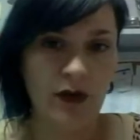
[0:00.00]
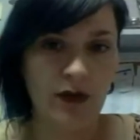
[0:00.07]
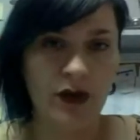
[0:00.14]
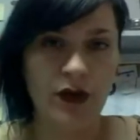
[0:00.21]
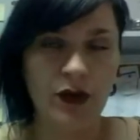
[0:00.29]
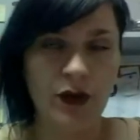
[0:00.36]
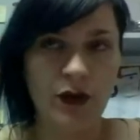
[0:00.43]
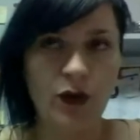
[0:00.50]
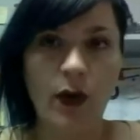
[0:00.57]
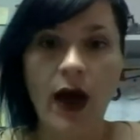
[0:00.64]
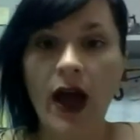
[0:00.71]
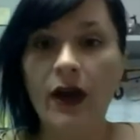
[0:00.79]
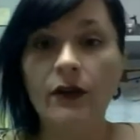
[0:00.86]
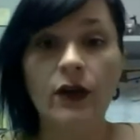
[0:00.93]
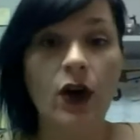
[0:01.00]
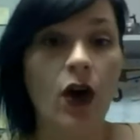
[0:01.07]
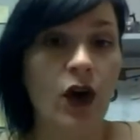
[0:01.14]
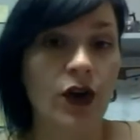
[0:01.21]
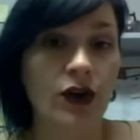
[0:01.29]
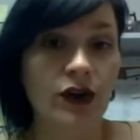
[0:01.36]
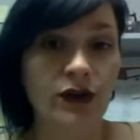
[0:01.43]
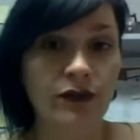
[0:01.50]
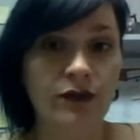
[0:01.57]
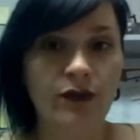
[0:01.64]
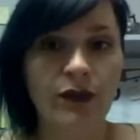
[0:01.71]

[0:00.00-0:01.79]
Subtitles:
If you have a card,